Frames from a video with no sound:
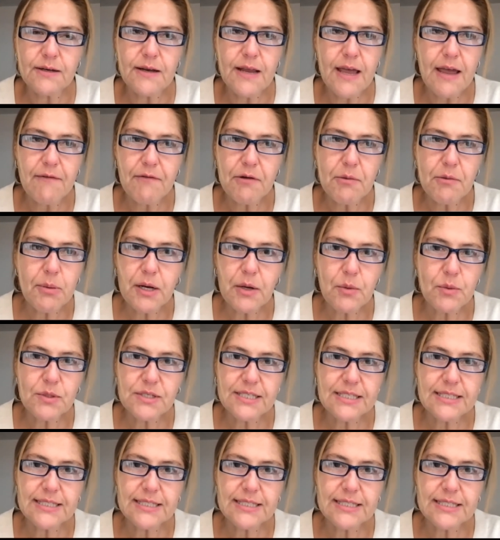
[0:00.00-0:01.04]
Everybody was
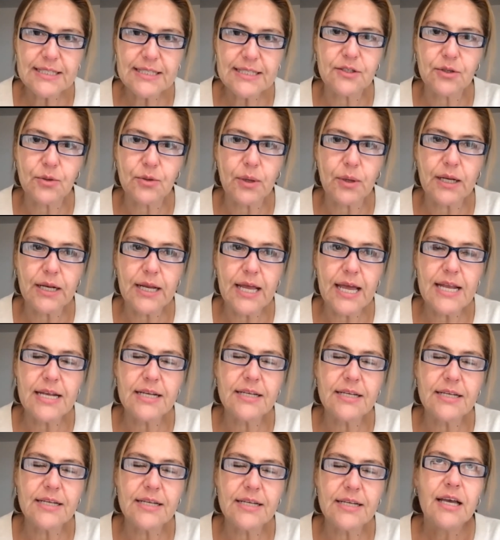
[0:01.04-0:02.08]
addicted to it.
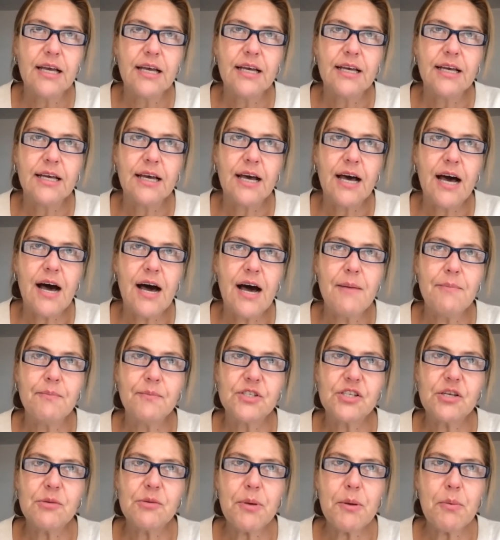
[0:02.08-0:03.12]
And
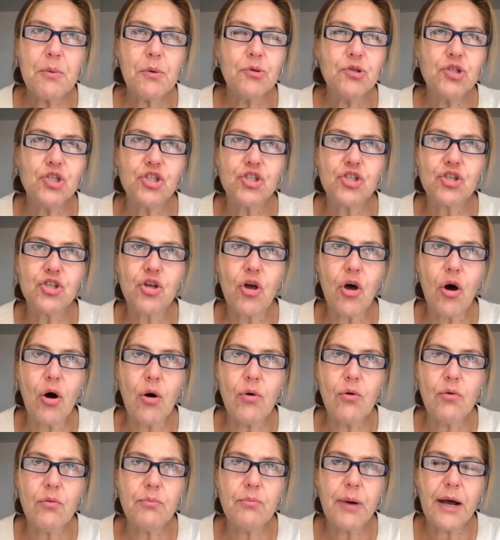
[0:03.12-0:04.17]
some people would just
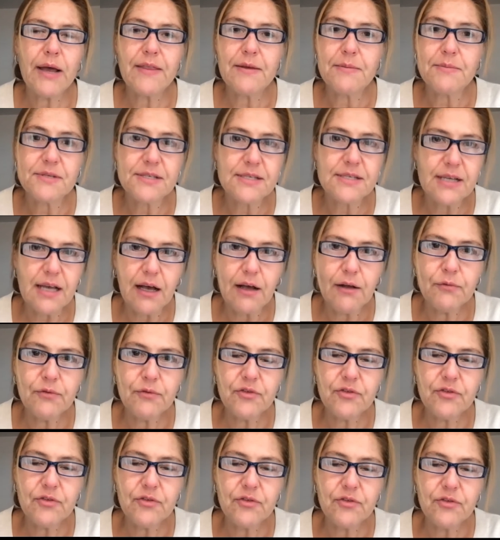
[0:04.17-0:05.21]
go by
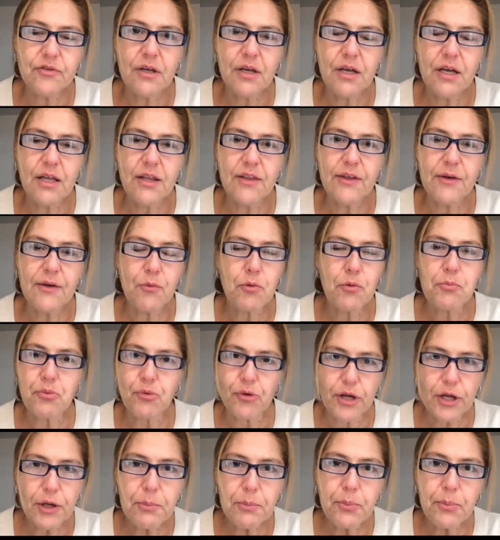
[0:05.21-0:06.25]
themselves. They would
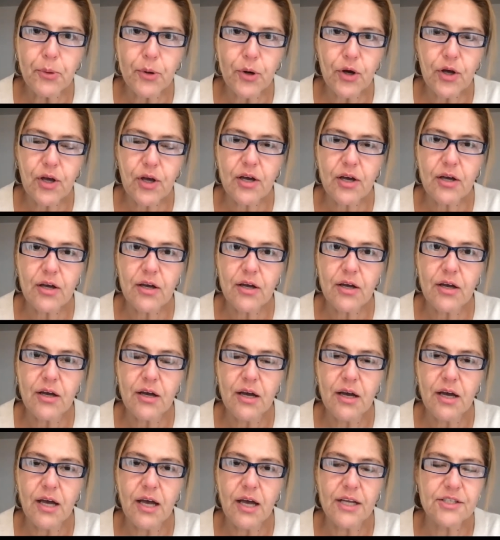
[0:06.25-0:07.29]
bring a book
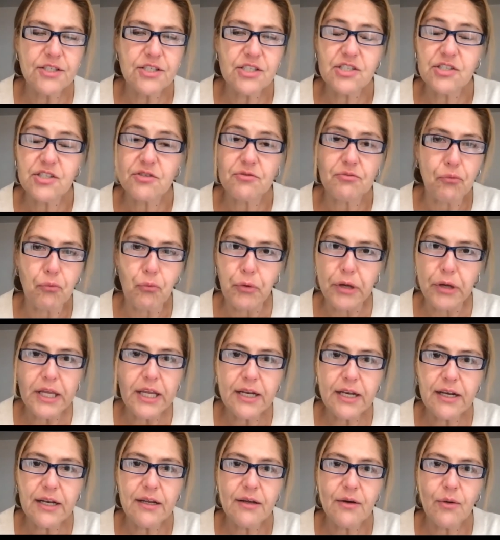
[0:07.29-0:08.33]
and just
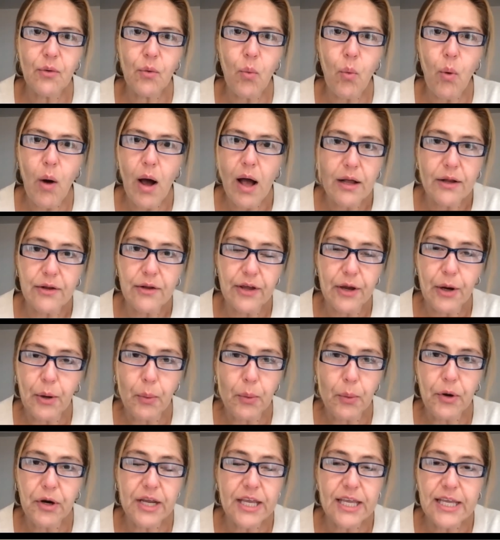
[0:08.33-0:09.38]
read while they
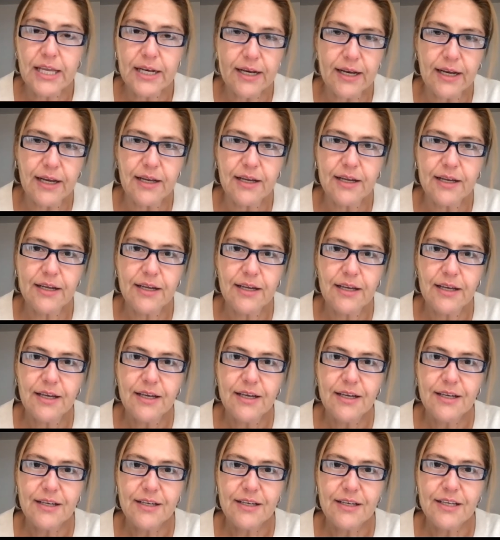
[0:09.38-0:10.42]
were eating.
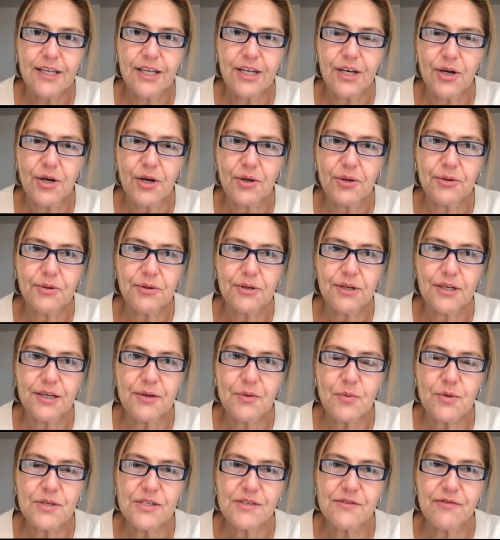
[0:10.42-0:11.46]

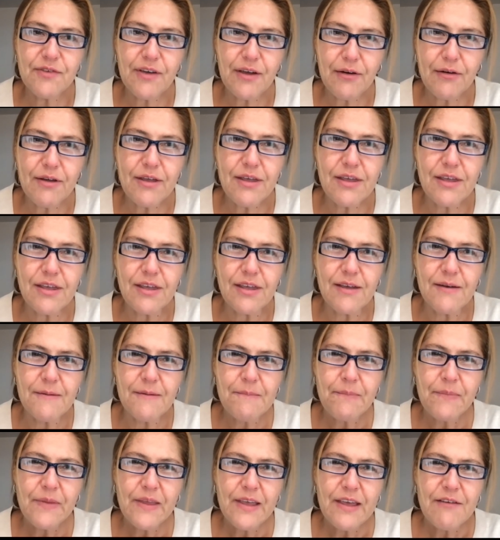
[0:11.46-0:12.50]
It was very,
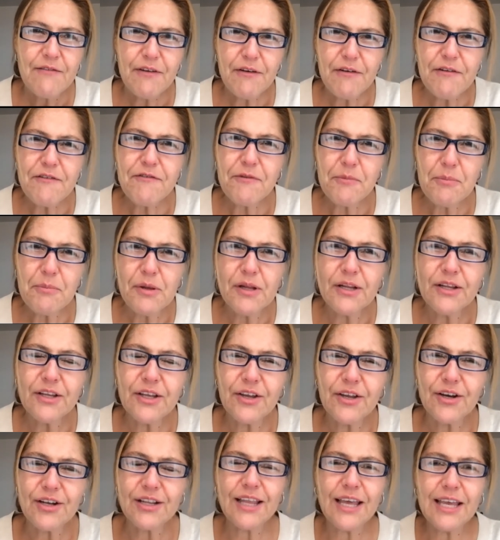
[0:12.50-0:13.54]
very
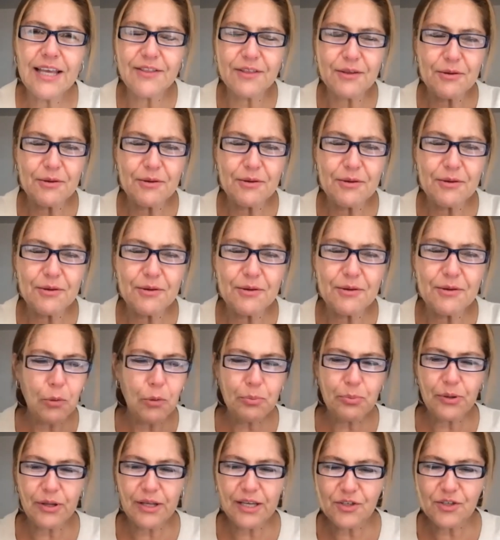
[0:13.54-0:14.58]
familiar. Like the
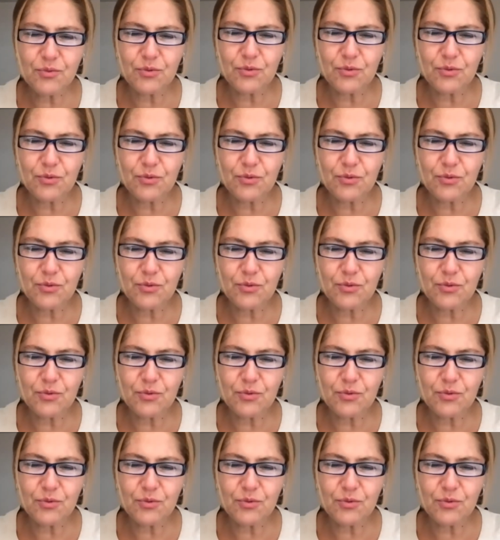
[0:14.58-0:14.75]
whole place